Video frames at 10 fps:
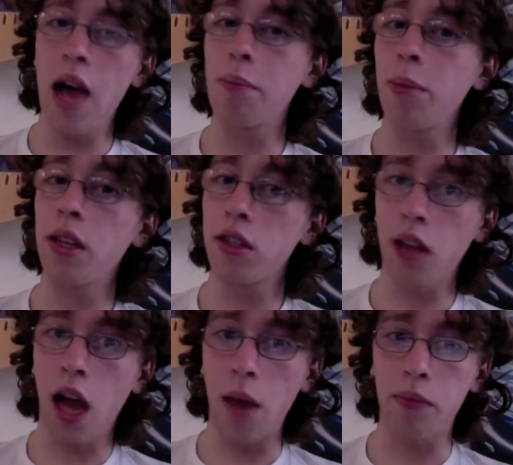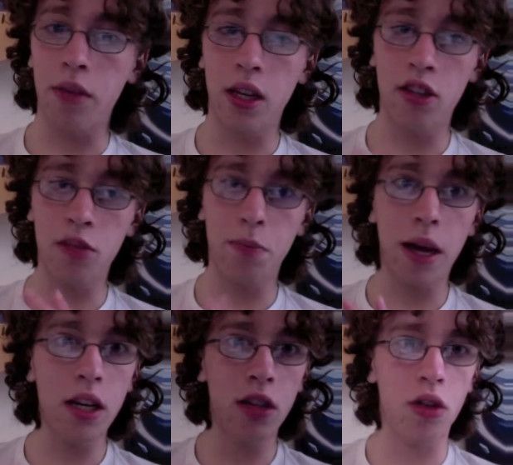are incredible, and he
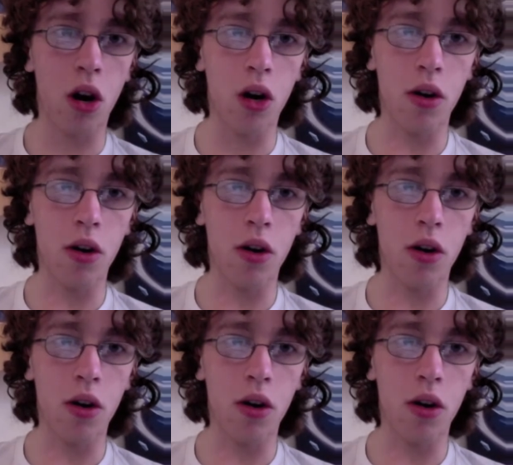has a